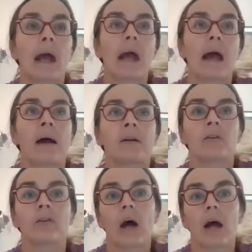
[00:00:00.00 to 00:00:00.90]

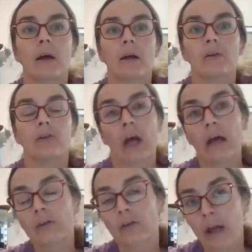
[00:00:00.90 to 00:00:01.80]
and
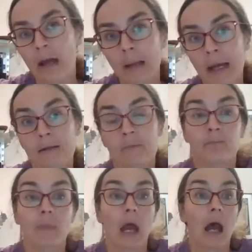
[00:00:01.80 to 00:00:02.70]
challenge them
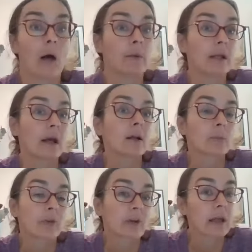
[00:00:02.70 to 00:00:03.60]
on how many
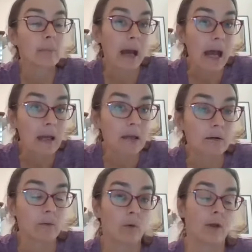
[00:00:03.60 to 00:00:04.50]
items can they
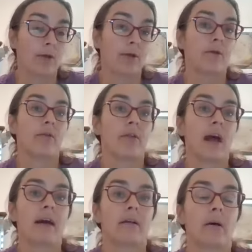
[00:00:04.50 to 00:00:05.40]
buy with
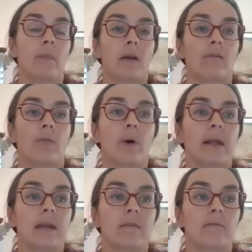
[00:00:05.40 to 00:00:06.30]
that amount of
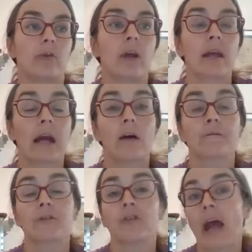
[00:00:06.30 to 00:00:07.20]
money. Do they count
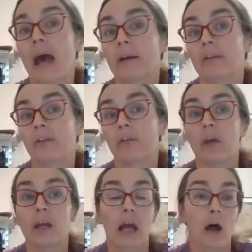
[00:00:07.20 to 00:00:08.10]
for tax? Do
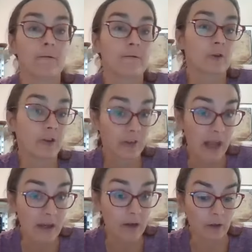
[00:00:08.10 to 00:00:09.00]
they count for
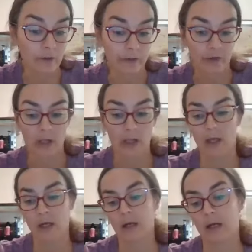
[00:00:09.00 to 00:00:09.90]
sales?
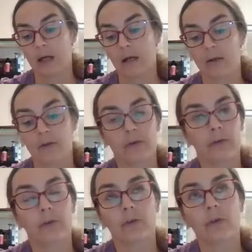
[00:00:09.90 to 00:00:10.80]

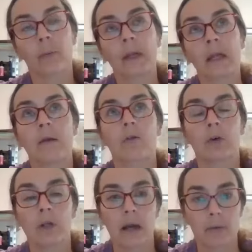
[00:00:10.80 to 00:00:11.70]
There's so many
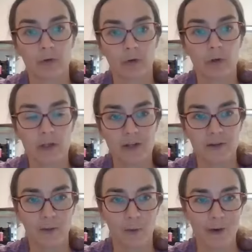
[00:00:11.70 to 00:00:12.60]
learning
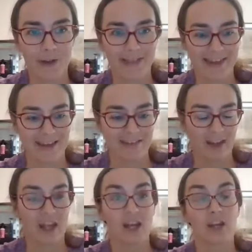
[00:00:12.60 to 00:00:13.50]
opportunities with this.
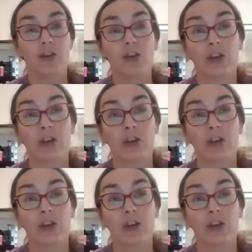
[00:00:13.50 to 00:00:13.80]
You